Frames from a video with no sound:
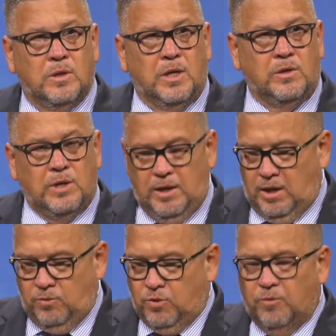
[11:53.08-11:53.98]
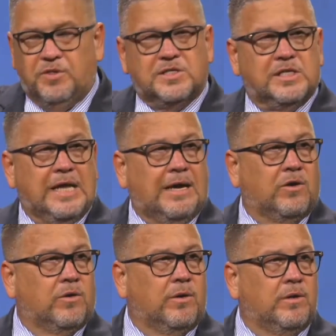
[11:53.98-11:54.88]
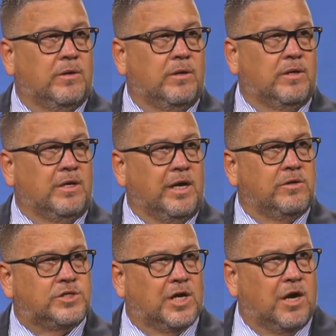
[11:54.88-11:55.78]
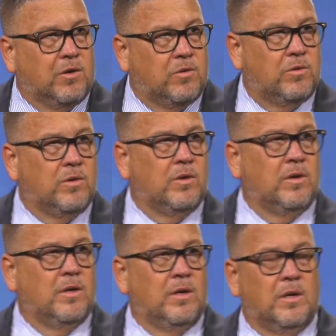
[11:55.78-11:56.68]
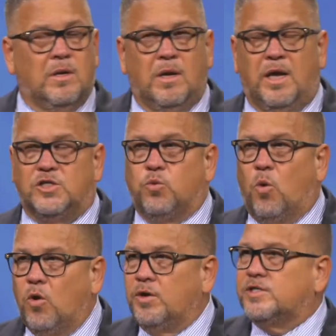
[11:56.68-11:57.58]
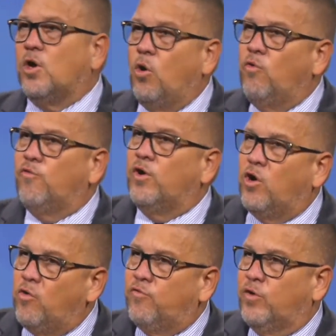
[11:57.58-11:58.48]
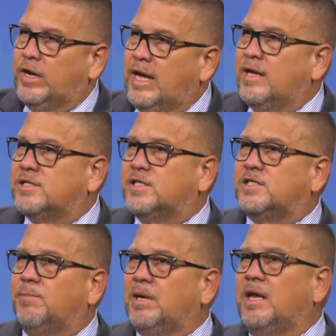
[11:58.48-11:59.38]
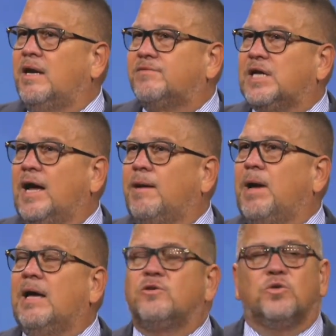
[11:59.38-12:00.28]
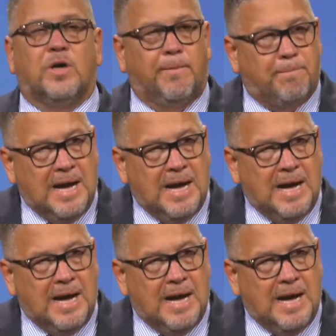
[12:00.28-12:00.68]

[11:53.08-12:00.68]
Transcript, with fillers: He, he, he wrote this letter years ago, and he's warned us over and over again since the beginning of time how to come